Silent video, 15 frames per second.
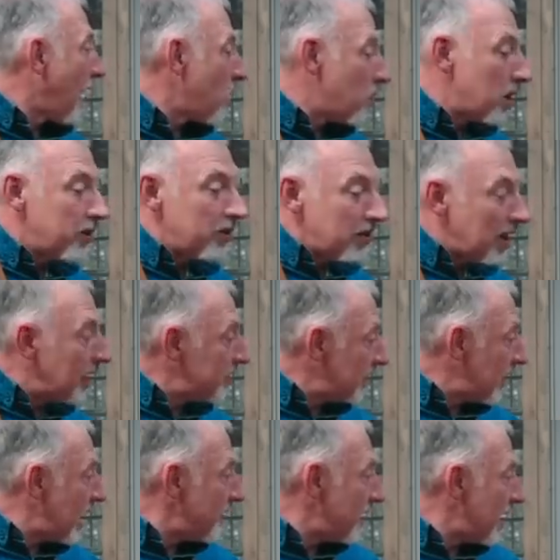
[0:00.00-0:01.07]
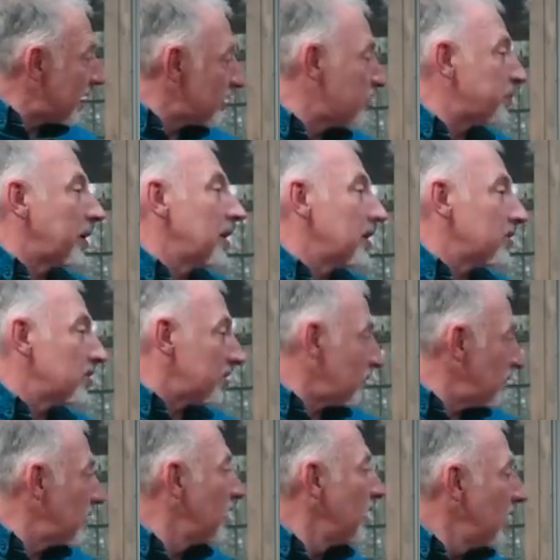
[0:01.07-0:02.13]
I wanted you guys to have that experience
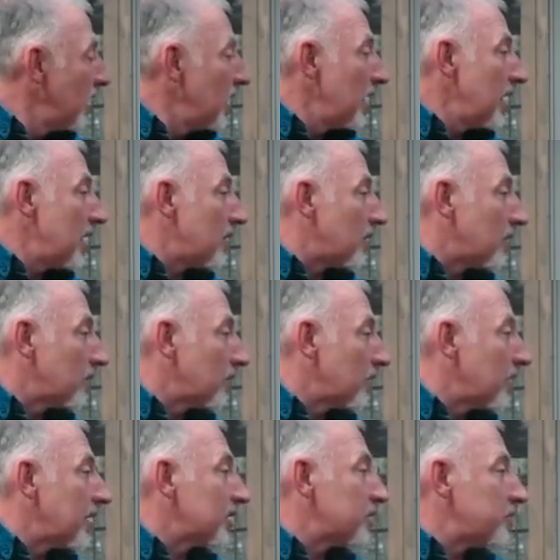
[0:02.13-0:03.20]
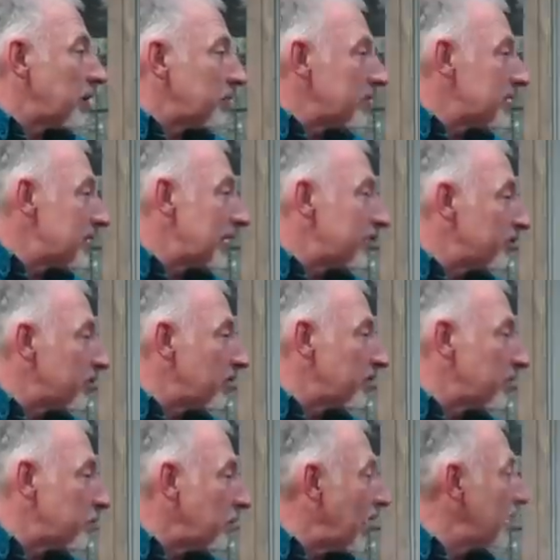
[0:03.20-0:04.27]
here, the experimentation
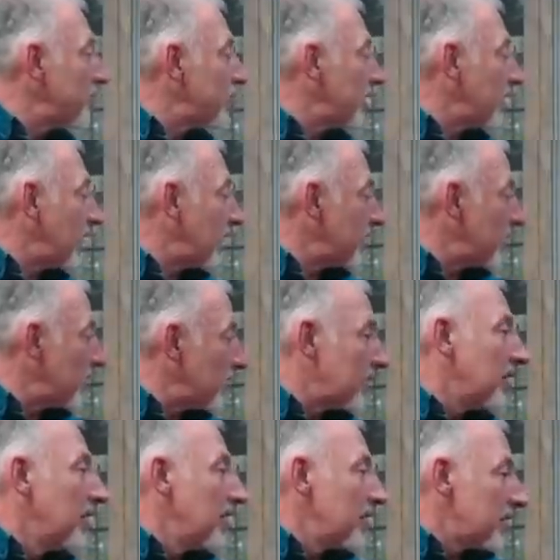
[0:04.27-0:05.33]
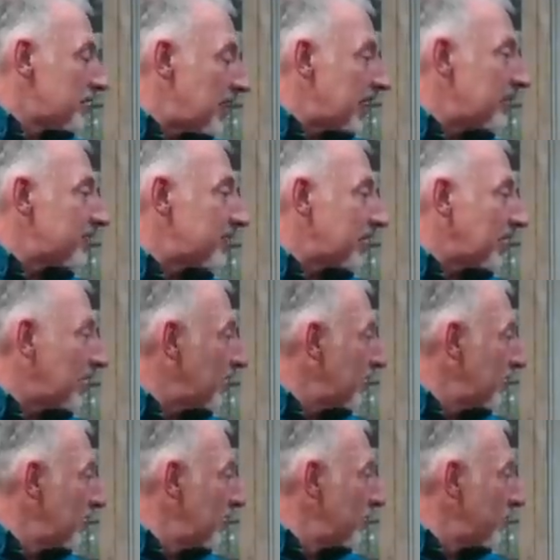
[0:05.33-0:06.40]
of the blanching and the, the tasting
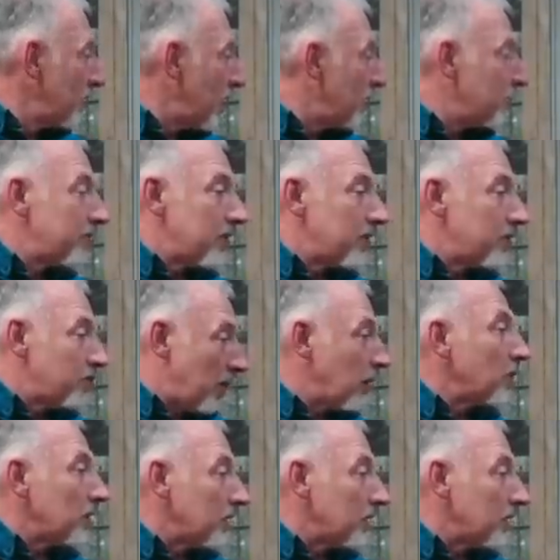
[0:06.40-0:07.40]
of the trout